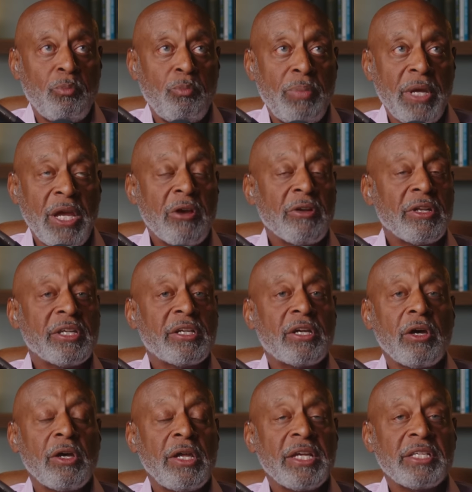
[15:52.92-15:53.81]
barely
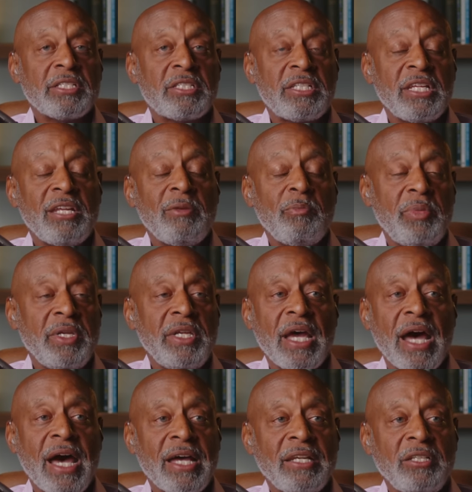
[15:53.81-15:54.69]
go, extend
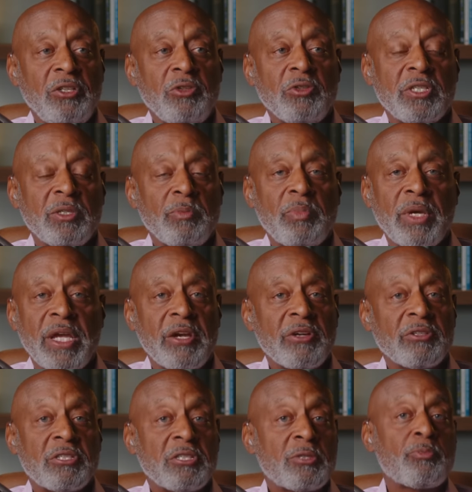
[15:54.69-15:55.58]
beyond using
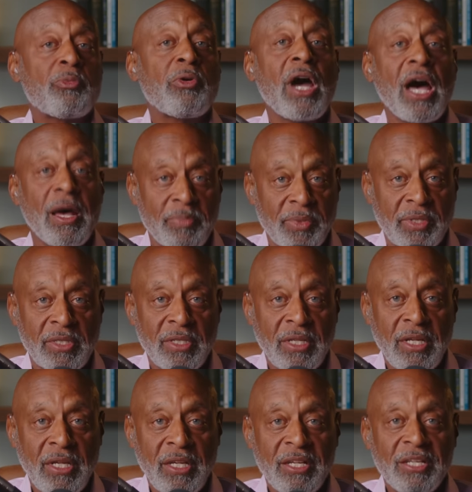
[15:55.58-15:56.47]
parents as props.
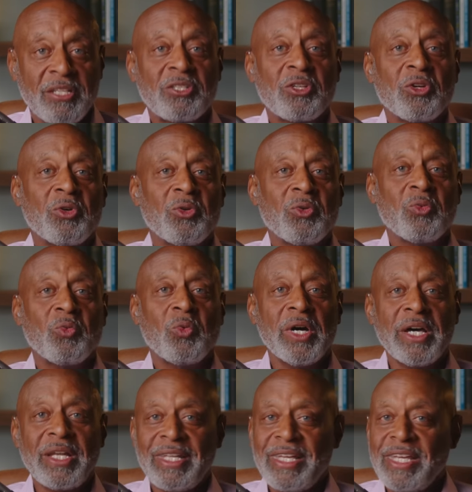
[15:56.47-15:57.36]
So,
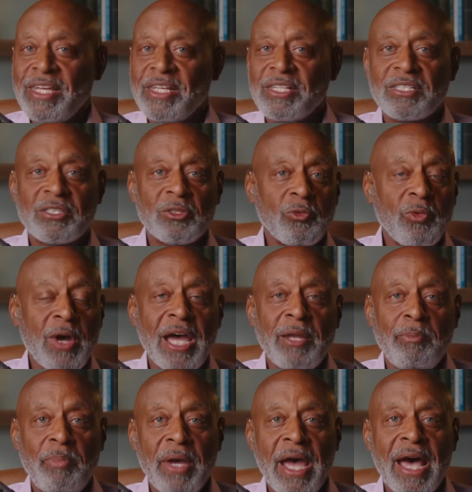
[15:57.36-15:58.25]
what is the
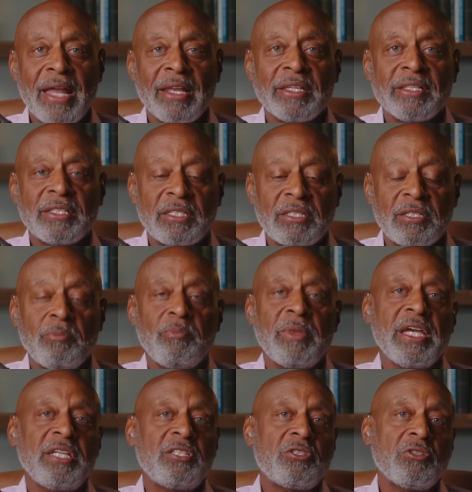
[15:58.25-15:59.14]
right balance to
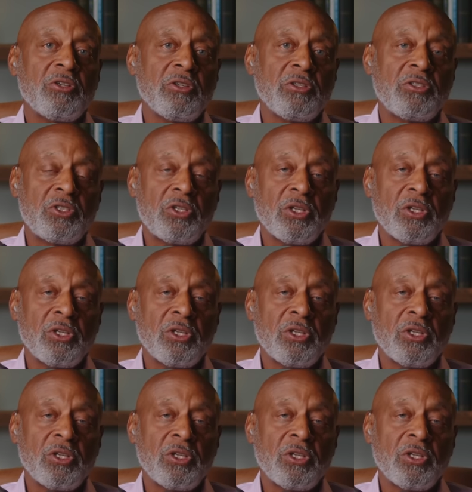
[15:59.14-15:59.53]
make sure